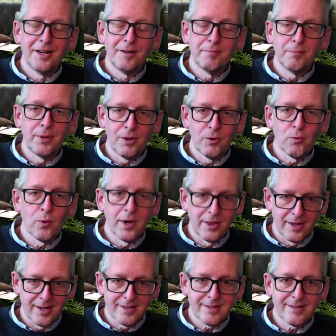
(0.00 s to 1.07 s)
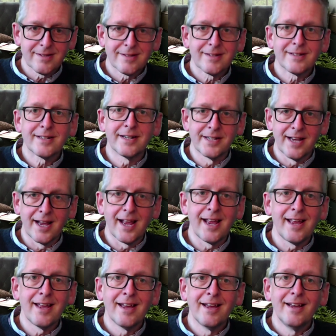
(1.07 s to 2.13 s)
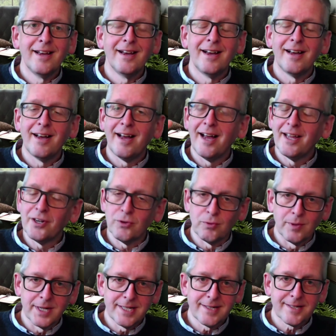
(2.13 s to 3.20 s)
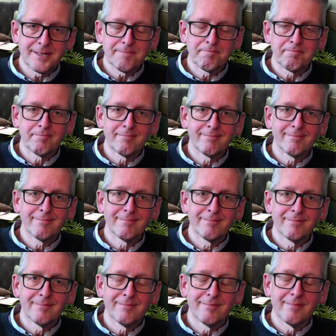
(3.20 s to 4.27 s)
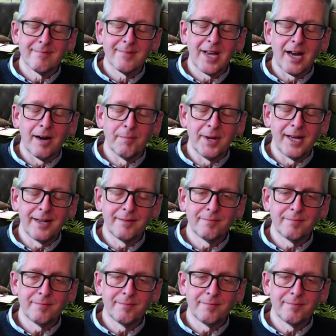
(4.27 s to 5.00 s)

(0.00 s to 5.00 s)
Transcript: be with us today and always. Amen.